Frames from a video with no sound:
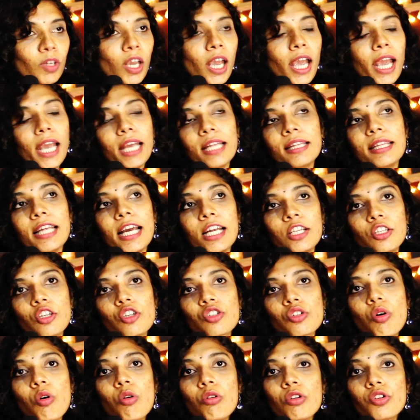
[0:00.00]
And that
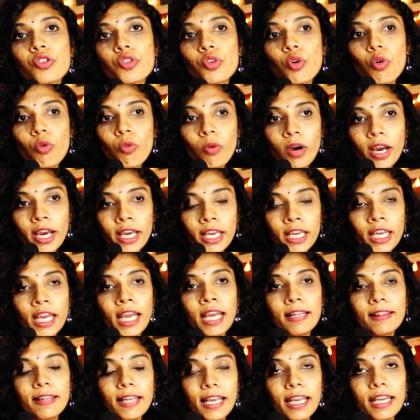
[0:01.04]
is also why
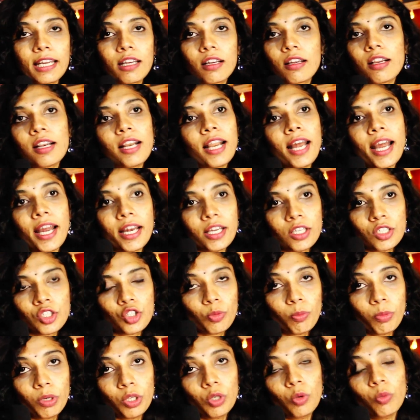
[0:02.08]
they
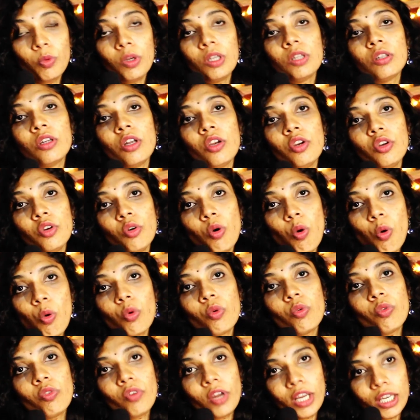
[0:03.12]
clashed between the
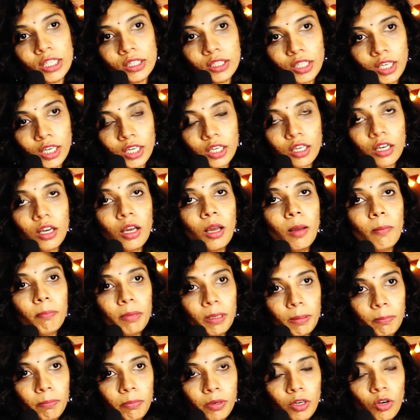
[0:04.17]
known Vedic
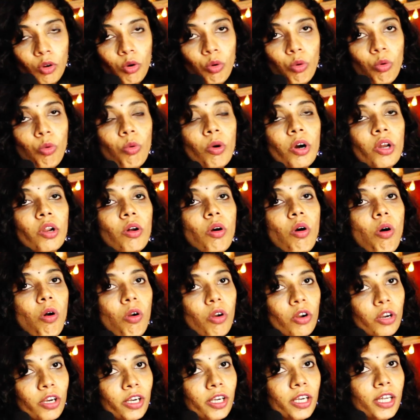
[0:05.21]
people who were
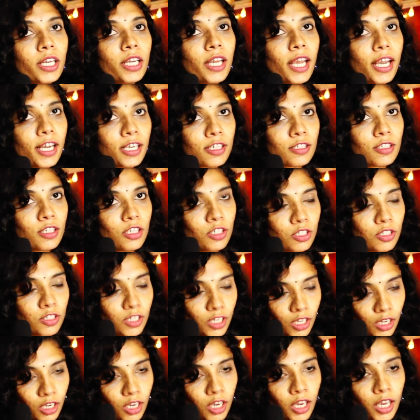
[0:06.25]
already
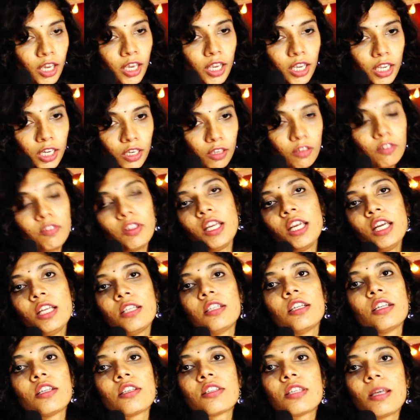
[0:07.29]
existing in the
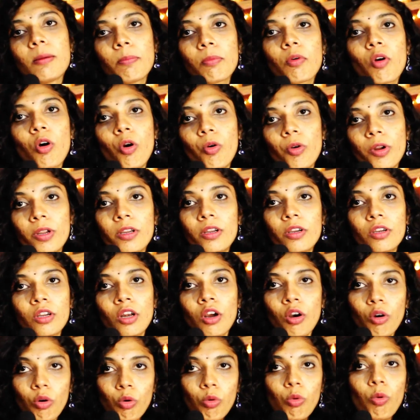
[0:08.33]
Indian subcontinent,
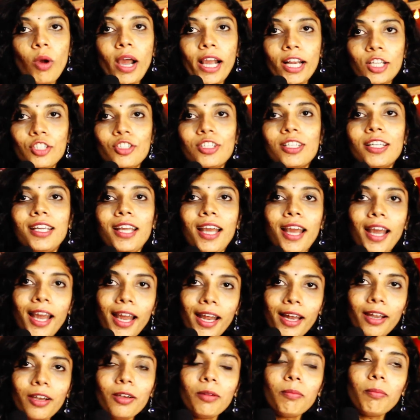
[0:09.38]
who actually
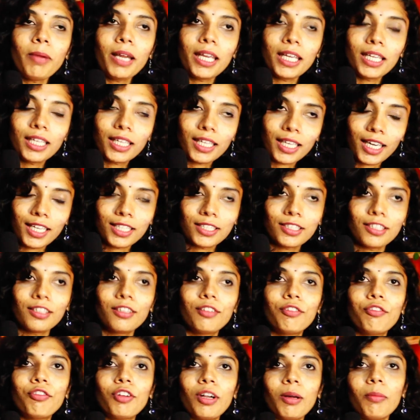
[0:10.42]
had
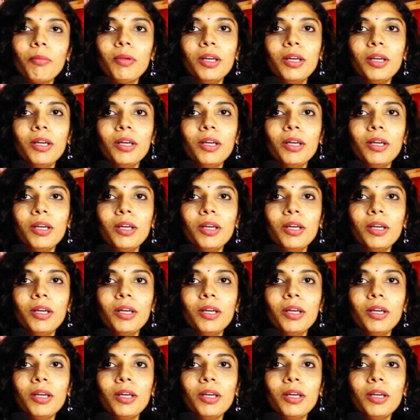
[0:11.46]
migrated from